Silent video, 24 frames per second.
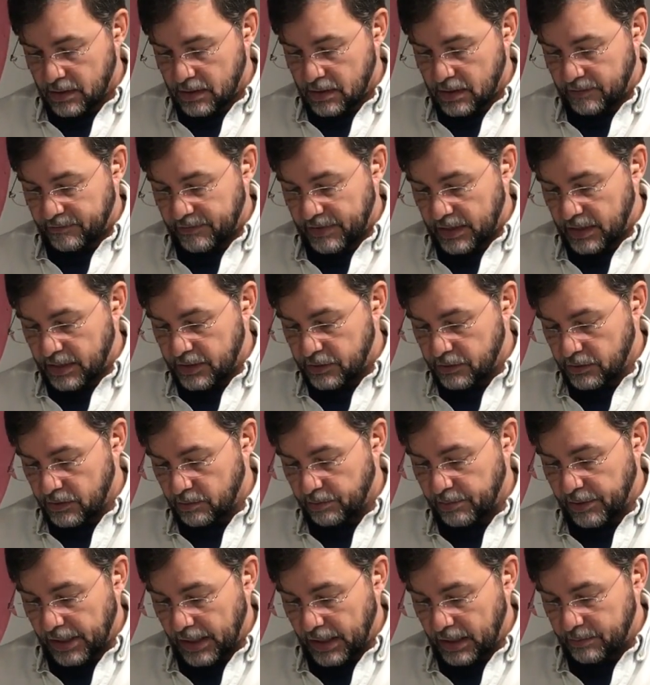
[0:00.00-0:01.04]
I've got to do the
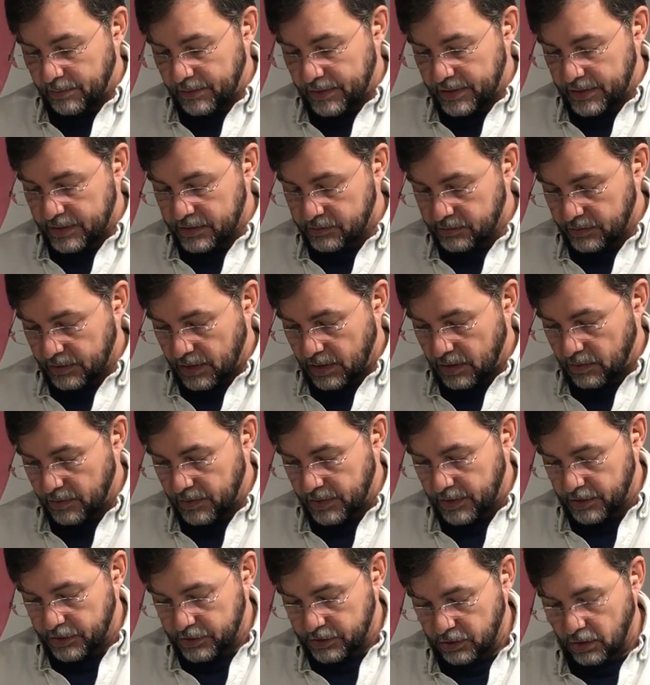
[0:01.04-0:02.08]
bottom of this one, and I
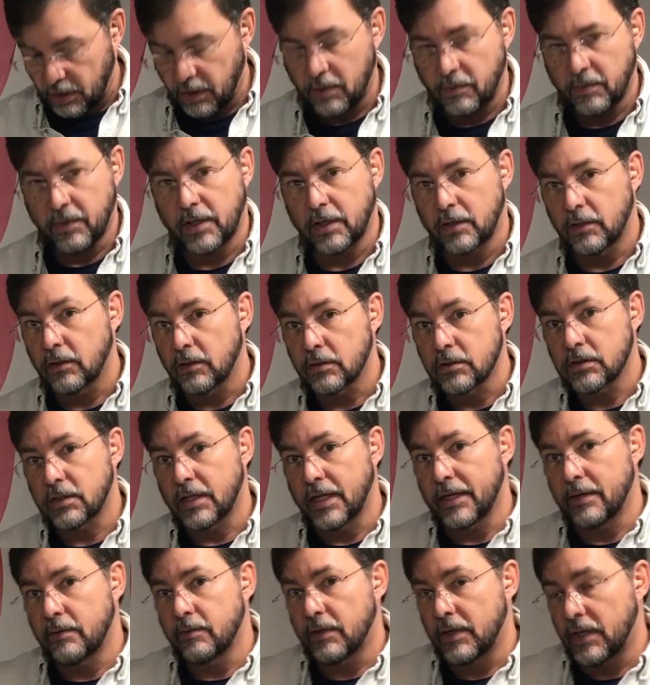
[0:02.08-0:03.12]
wanted to show you what it looks
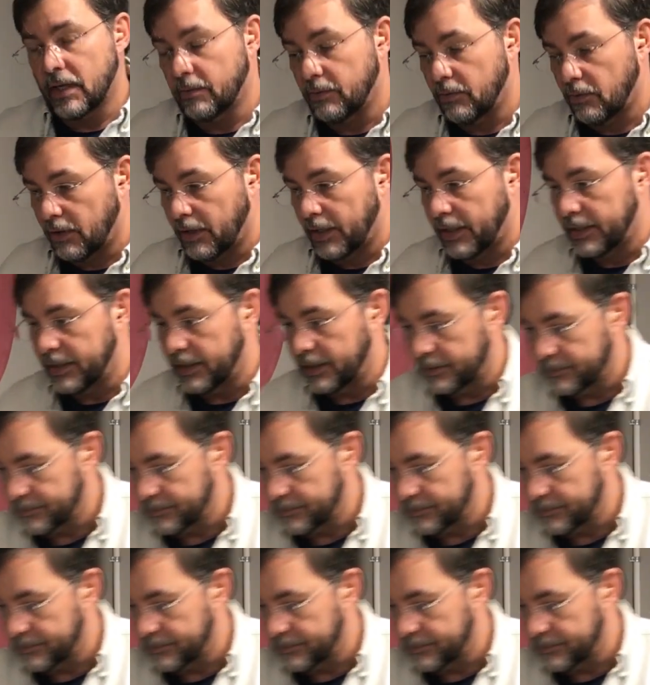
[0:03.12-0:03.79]
like when I'm grinding.